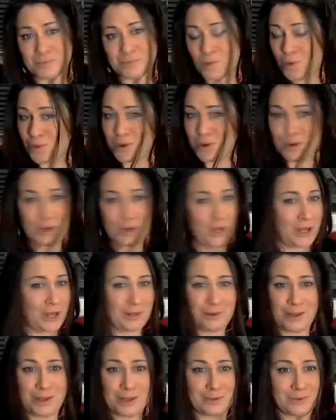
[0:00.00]
When we're not
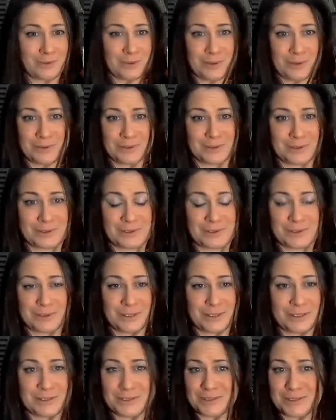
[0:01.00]
aligned with our delicious
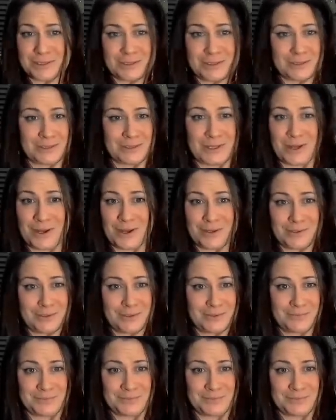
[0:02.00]
yeses, it is not.